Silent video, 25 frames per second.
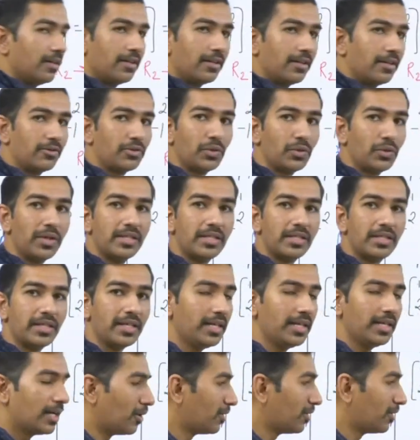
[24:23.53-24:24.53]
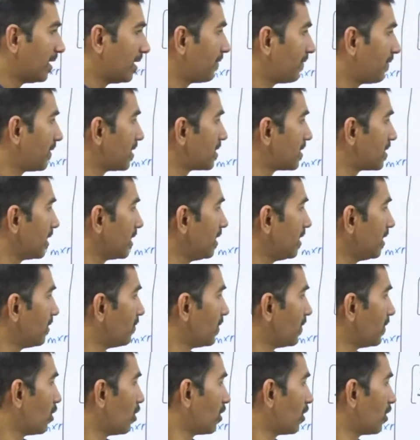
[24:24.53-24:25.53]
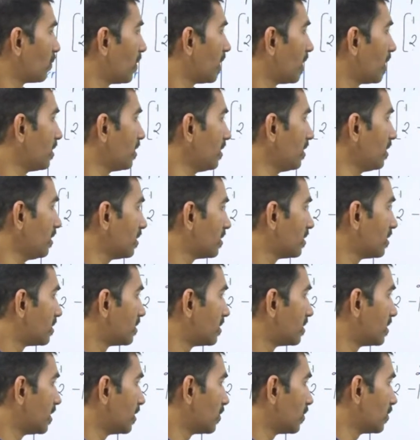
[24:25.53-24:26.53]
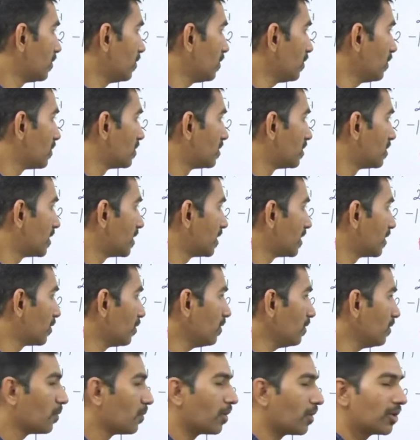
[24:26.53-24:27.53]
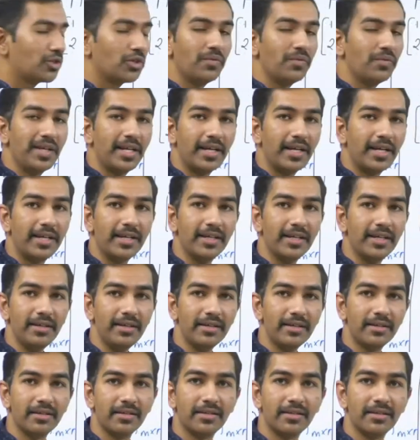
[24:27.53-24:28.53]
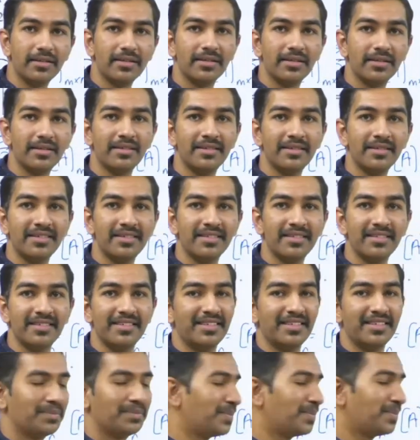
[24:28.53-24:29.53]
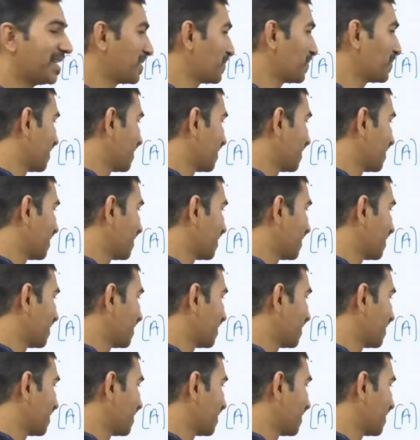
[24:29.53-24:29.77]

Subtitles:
Now students, see on the left hand side we got 1 0 0. What should we get here? Plus